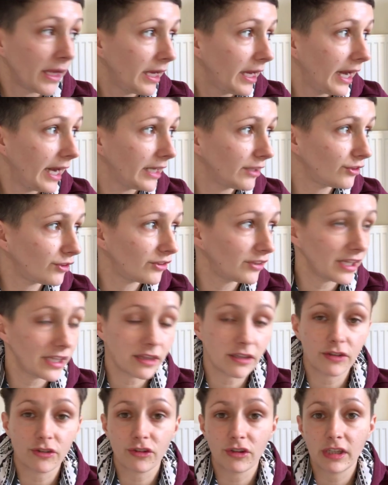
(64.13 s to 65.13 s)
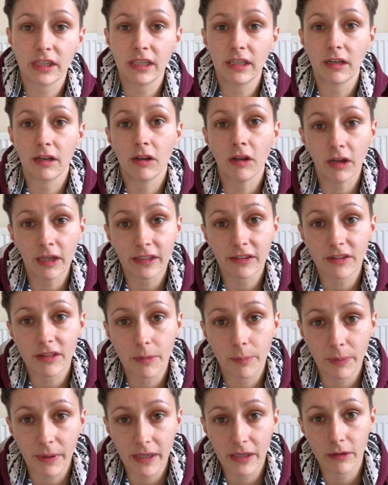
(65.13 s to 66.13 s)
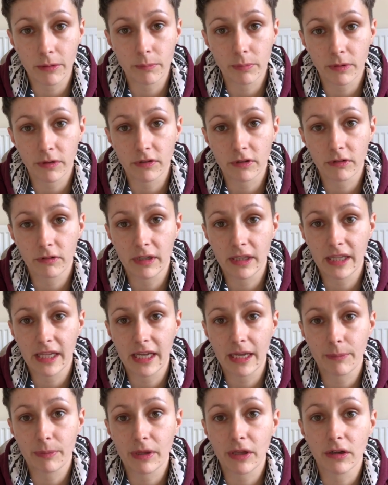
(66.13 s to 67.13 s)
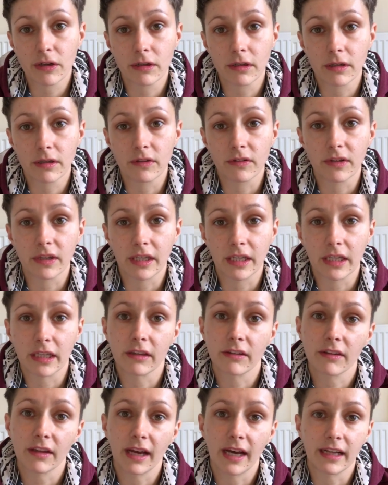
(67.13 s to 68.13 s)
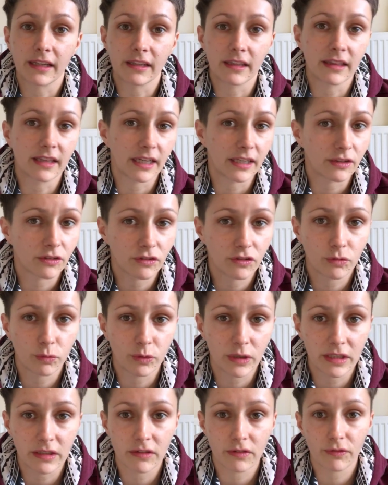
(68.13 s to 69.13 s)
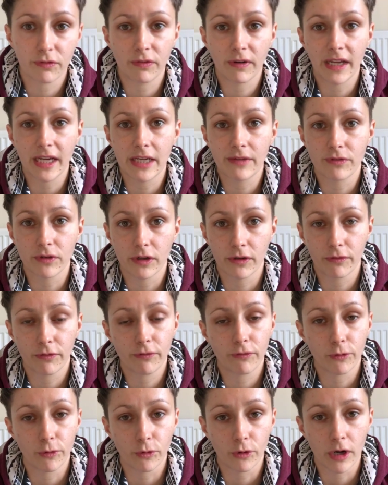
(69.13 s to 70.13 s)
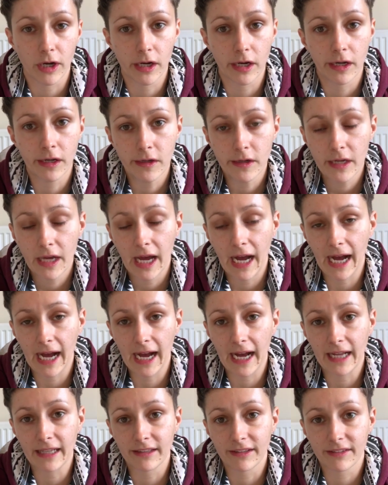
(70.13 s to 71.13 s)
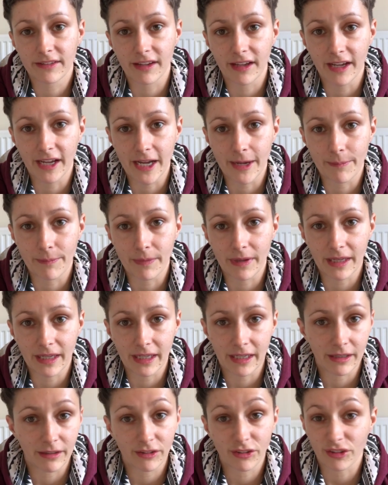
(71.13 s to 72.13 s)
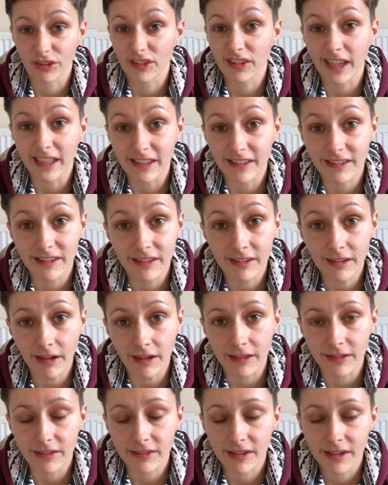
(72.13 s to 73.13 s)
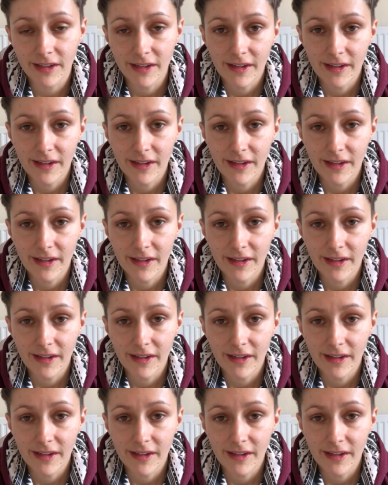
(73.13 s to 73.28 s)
And she said that she liked the peanut butter in there because it added that sweet flavour for her, and it just tasted nice.